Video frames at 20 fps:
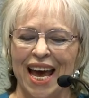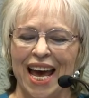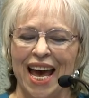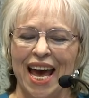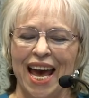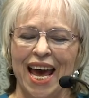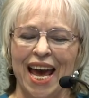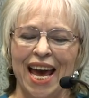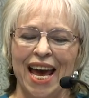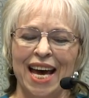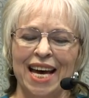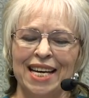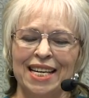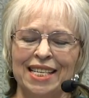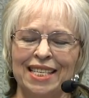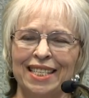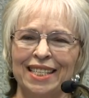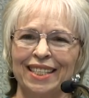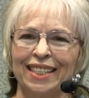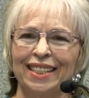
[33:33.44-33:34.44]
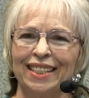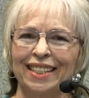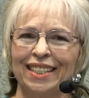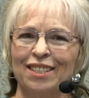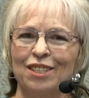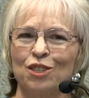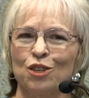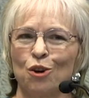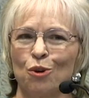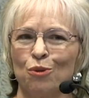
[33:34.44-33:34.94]
And
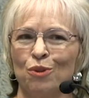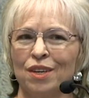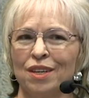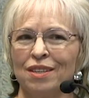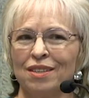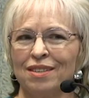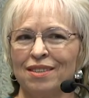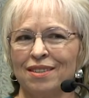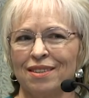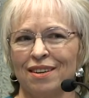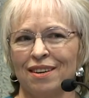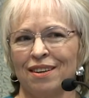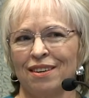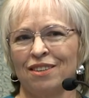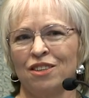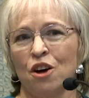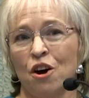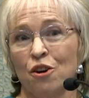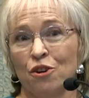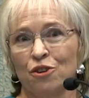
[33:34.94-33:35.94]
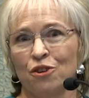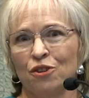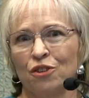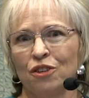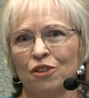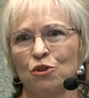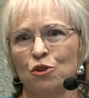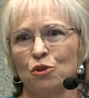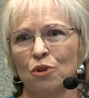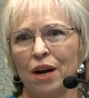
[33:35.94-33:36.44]
so these doctors
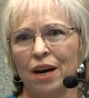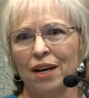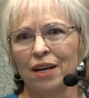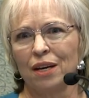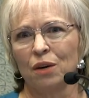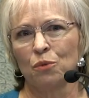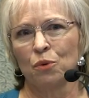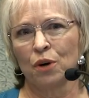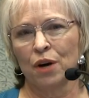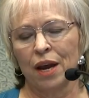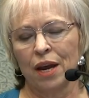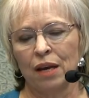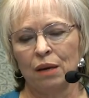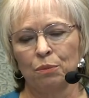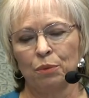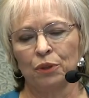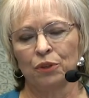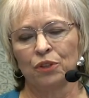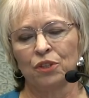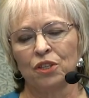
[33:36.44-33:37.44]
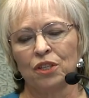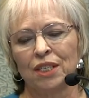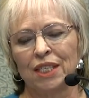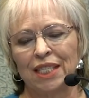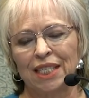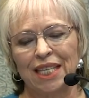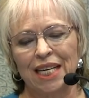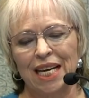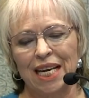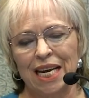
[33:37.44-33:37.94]
in training were able to
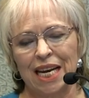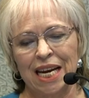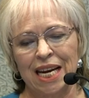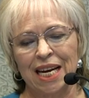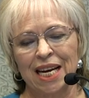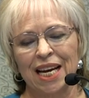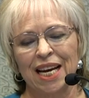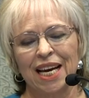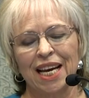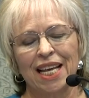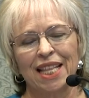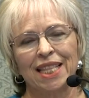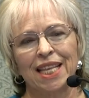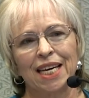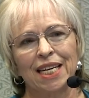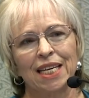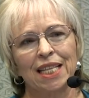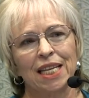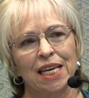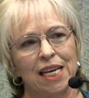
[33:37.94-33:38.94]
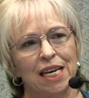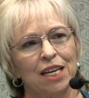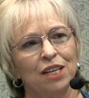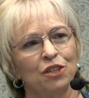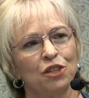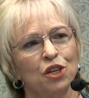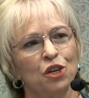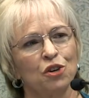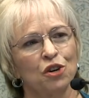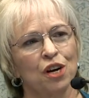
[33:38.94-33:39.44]
see that in the
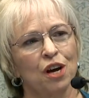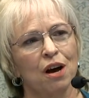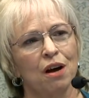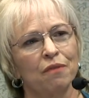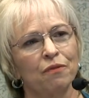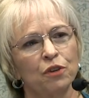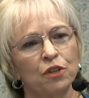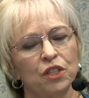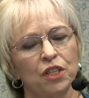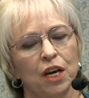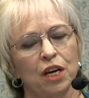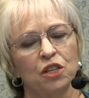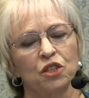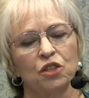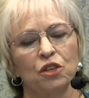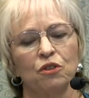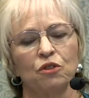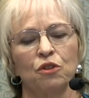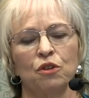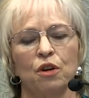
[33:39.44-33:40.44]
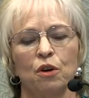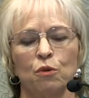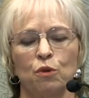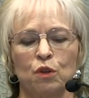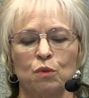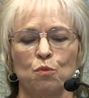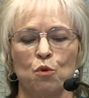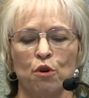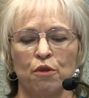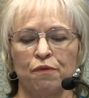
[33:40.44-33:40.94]
easier conversations there was
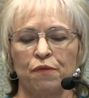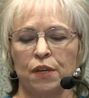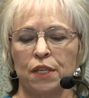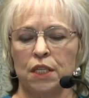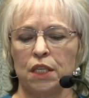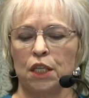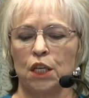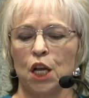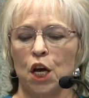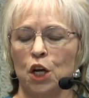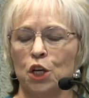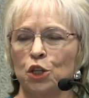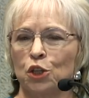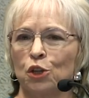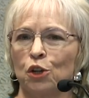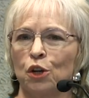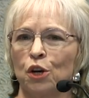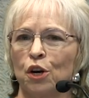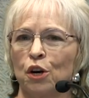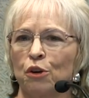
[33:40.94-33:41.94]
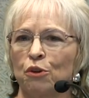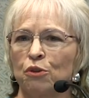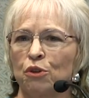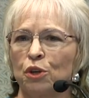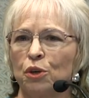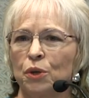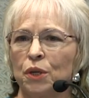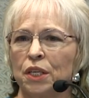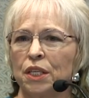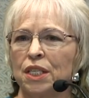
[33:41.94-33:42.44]
more physiological
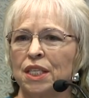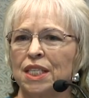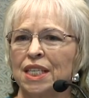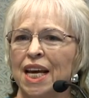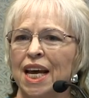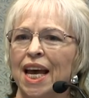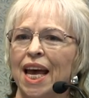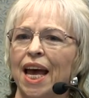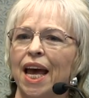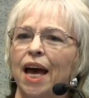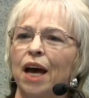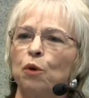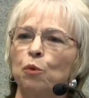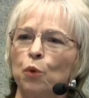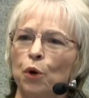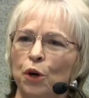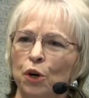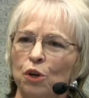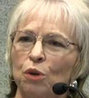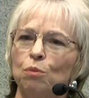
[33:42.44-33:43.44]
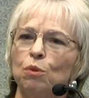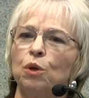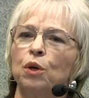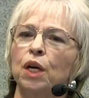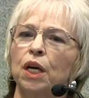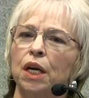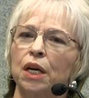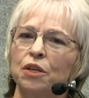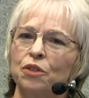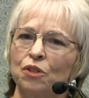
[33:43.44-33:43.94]
congruence, and where
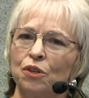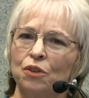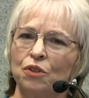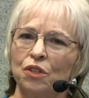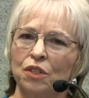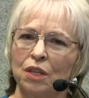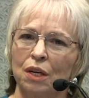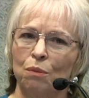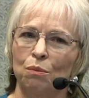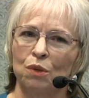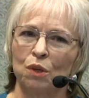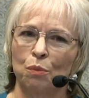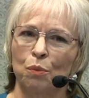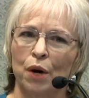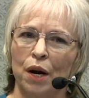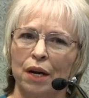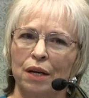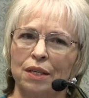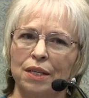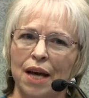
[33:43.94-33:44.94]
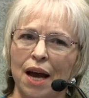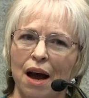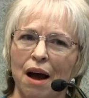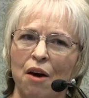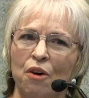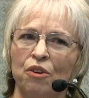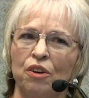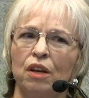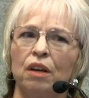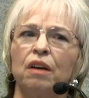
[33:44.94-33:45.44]
communication seemed to break
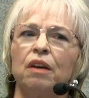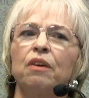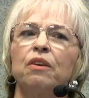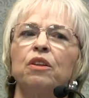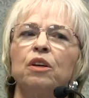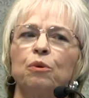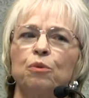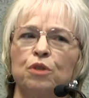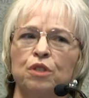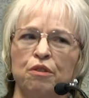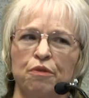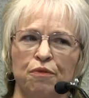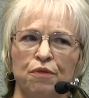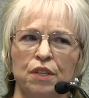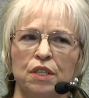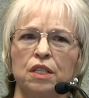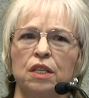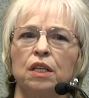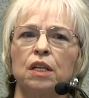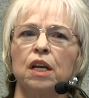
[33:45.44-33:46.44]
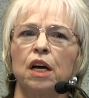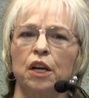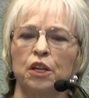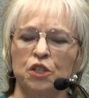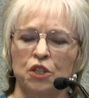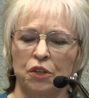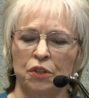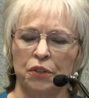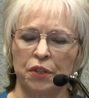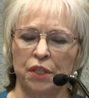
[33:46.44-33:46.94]
down, there was a
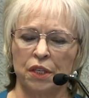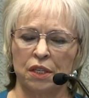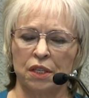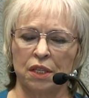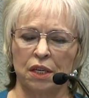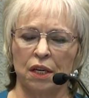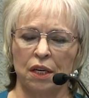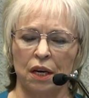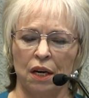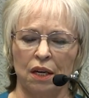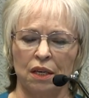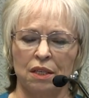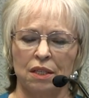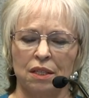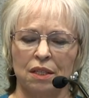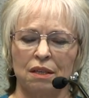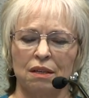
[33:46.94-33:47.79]
physiological disconnect.